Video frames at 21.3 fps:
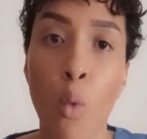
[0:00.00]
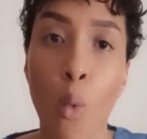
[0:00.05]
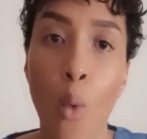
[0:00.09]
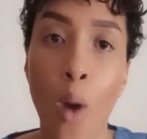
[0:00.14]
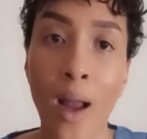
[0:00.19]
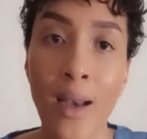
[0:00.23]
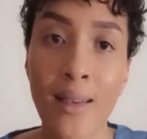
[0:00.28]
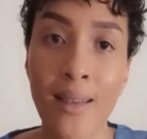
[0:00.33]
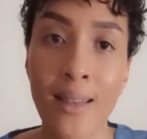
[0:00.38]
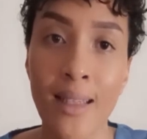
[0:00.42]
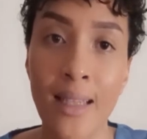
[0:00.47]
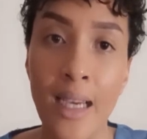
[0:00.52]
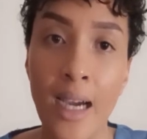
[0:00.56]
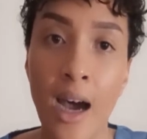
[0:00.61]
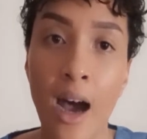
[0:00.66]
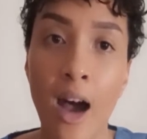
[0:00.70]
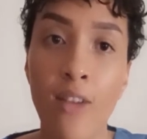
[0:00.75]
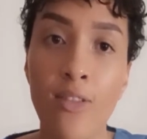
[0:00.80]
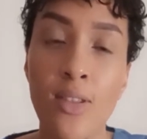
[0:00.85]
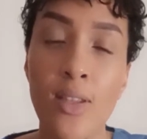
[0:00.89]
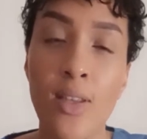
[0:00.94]
one year
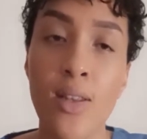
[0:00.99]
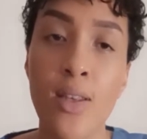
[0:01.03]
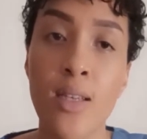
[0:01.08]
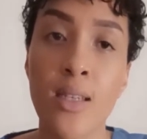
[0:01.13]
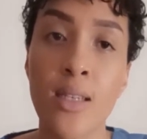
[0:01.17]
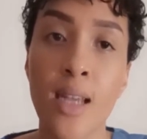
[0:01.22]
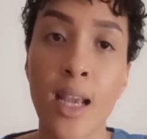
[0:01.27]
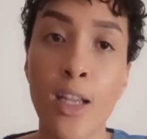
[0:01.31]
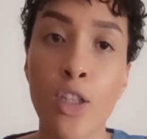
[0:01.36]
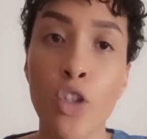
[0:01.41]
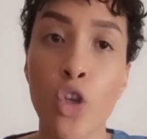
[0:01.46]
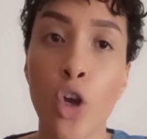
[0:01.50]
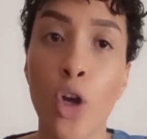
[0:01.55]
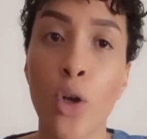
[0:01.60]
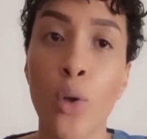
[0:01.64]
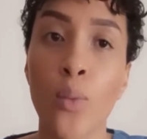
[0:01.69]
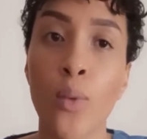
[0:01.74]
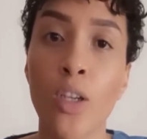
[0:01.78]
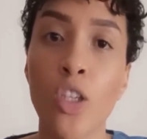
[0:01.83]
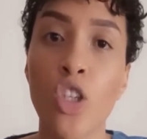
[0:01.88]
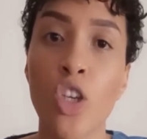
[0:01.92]
after the date
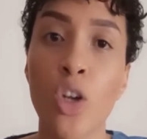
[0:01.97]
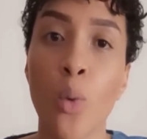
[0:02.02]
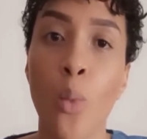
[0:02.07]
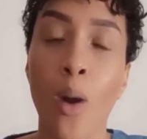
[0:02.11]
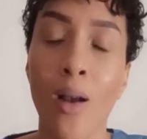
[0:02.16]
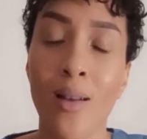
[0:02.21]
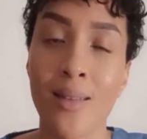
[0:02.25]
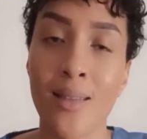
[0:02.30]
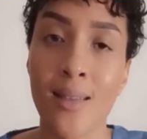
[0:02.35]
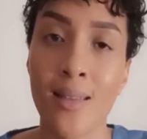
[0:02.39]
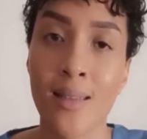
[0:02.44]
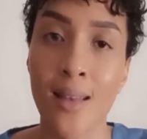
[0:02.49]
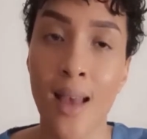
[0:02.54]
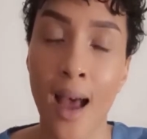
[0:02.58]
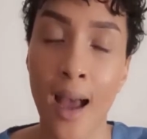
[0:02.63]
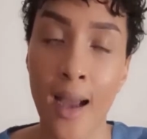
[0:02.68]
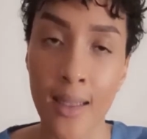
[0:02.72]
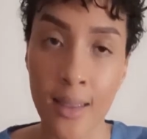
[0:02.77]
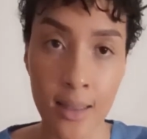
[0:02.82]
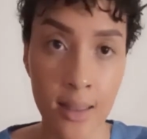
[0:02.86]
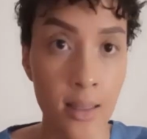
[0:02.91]
on which it was
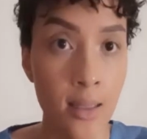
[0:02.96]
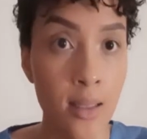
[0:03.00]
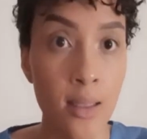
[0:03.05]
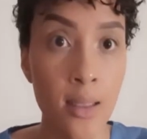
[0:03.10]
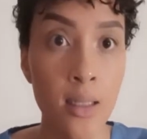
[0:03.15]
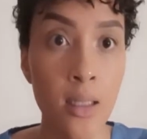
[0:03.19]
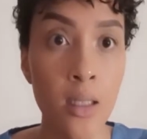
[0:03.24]
signed.